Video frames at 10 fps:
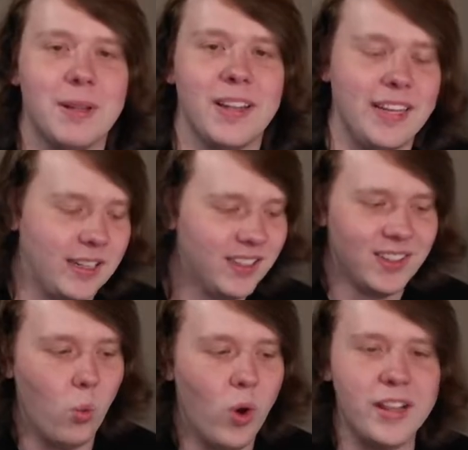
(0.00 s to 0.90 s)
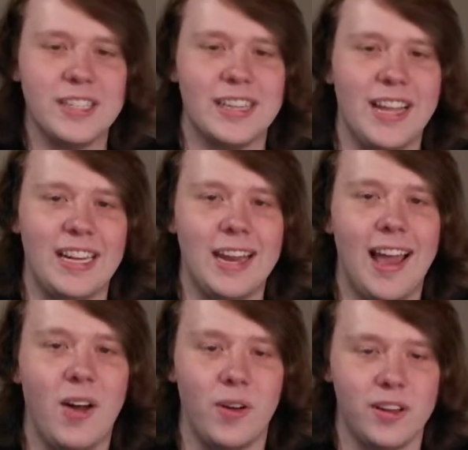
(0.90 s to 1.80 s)
but like, what is it like
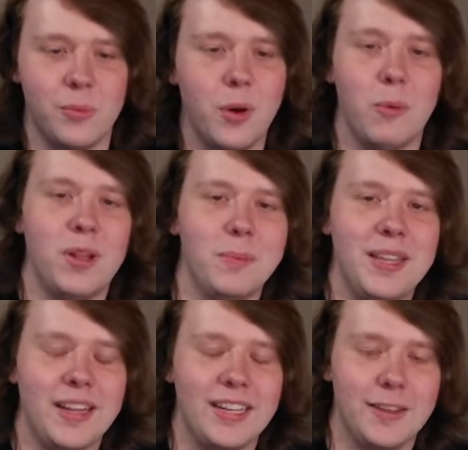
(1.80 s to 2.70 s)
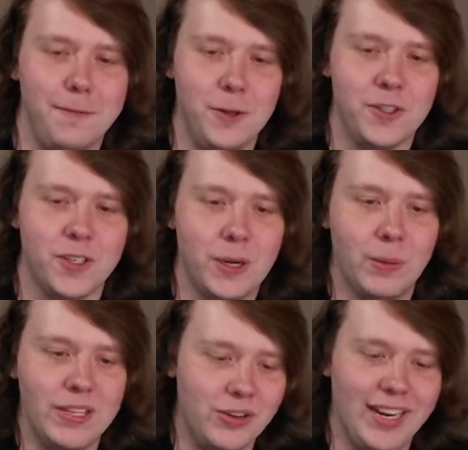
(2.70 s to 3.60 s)
now and what will it be like in the future
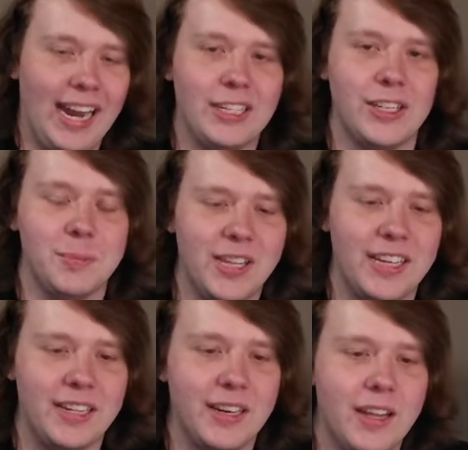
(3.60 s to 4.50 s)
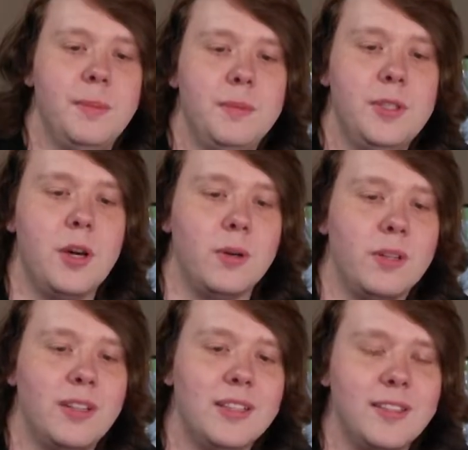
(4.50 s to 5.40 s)
when you can actually play it?
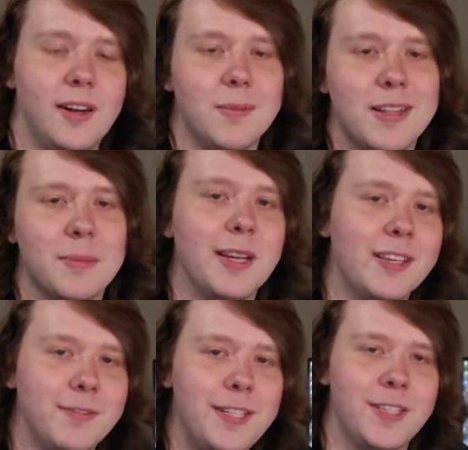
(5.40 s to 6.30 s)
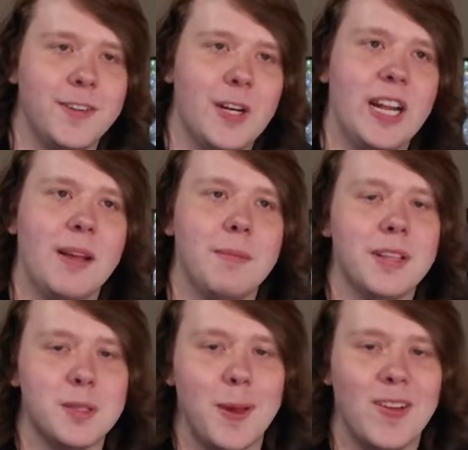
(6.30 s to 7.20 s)
So, let's talk about the biggest feature of our
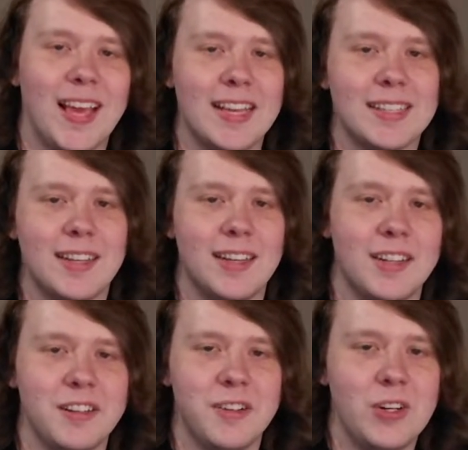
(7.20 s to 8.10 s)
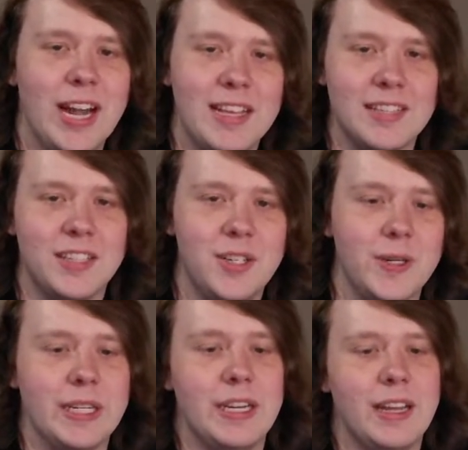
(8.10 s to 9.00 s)
game, the spellcasting and the little guys that
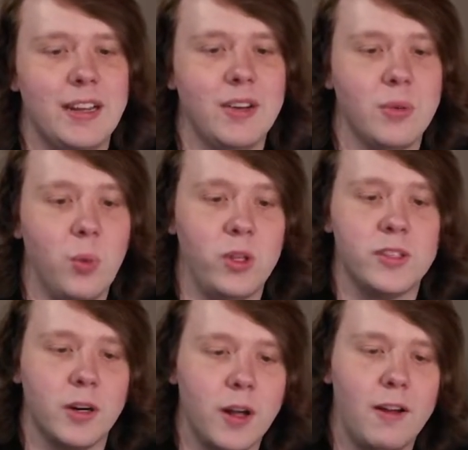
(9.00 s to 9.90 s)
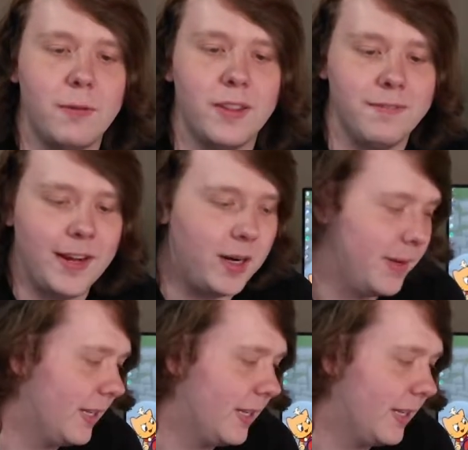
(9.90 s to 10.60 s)
do it, and we'll start off with the Fire